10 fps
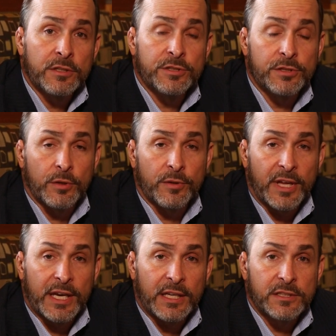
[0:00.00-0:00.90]
so
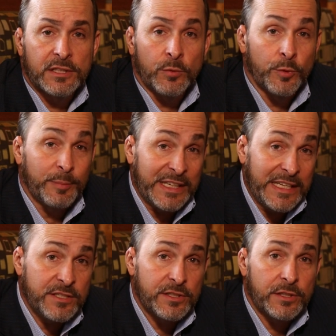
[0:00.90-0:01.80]
that it would be
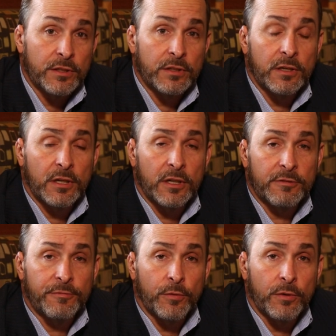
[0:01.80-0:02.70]
easier uh,
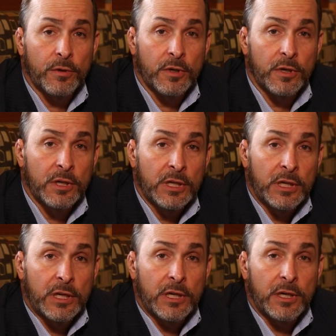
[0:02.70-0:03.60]
for
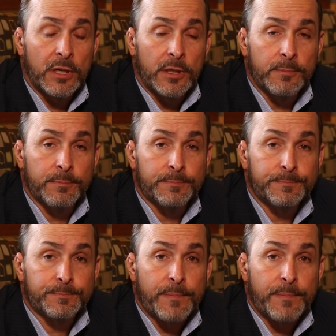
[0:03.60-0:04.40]
um,